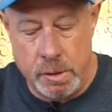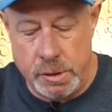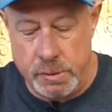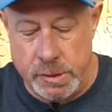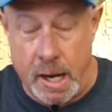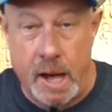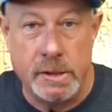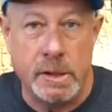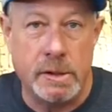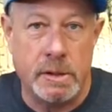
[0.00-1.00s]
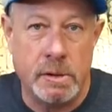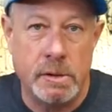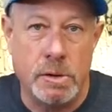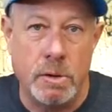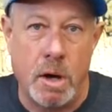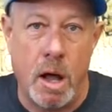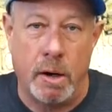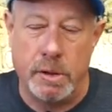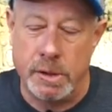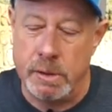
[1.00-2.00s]
Two sizes, two
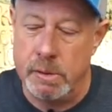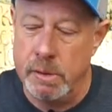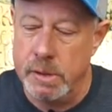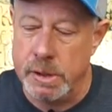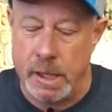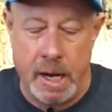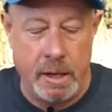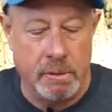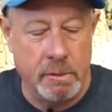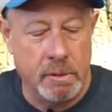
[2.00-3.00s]
colors. Slate,